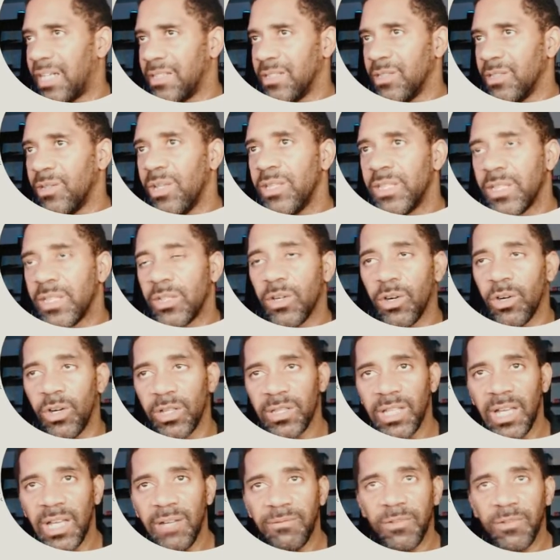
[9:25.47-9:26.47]
You're either going
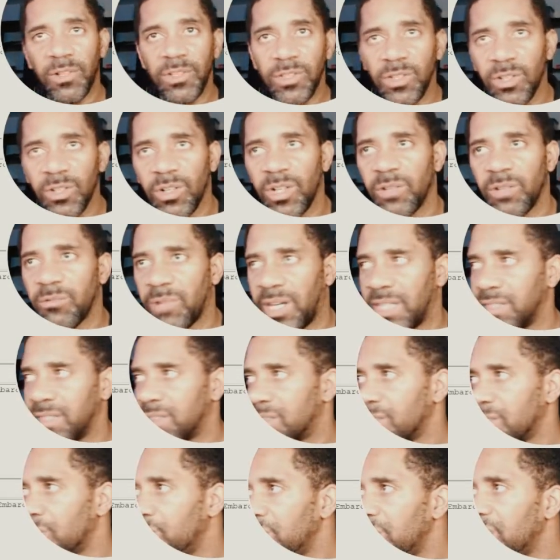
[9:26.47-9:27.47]
left or you're going right.
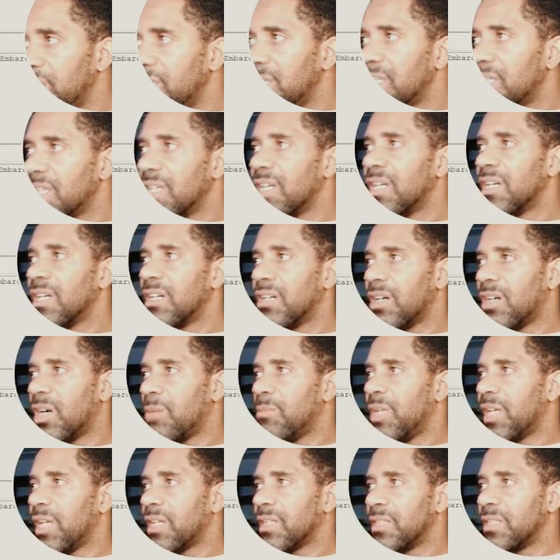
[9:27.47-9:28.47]
So we are
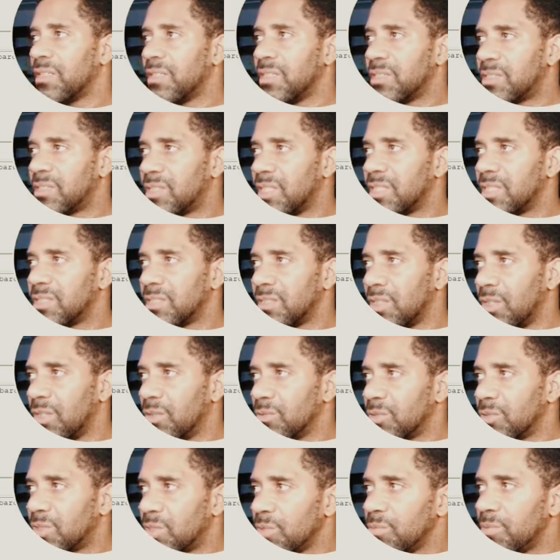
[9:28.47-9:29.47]
making a decision
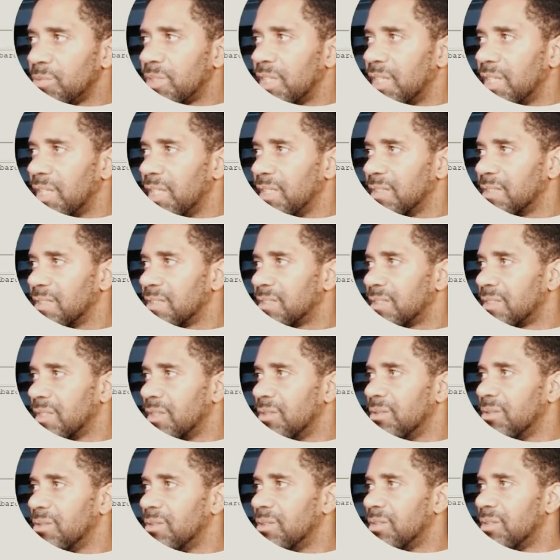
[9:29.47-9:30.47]
on two things.
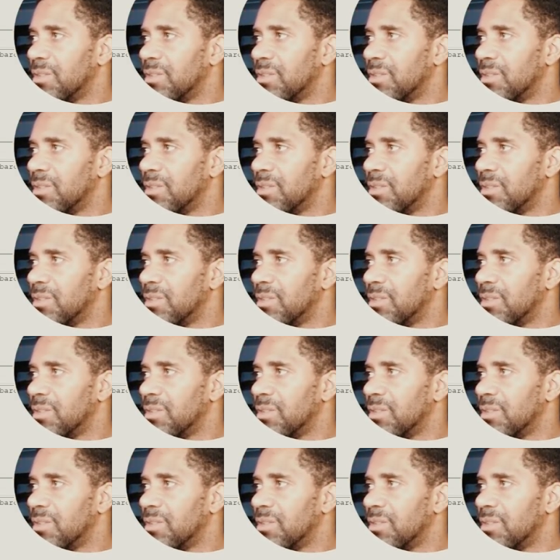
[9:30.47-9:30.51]
So